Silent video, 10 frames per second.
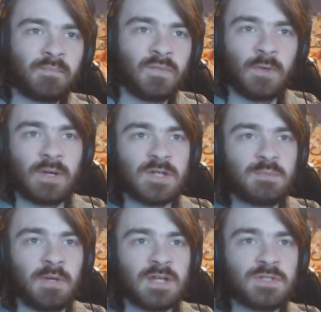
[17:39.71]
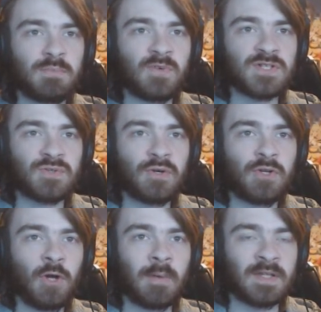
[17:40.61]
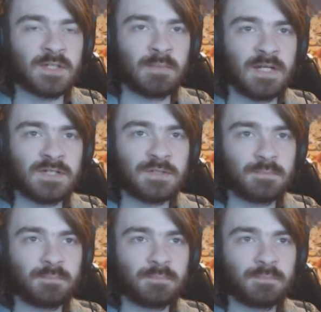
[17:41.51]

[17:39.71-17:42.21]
No one else but us and Professor Oak know about this place.